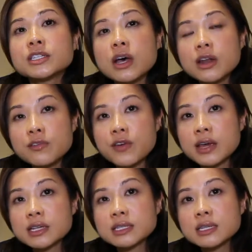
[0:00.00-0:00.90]
side
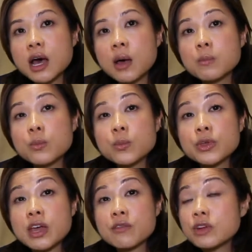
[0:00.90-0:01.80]
effects um,
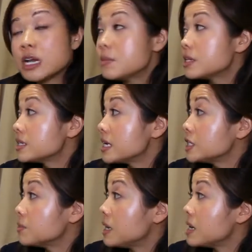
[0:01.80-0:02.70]
with everolimus
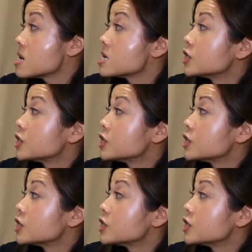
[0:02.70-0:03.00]
tend to be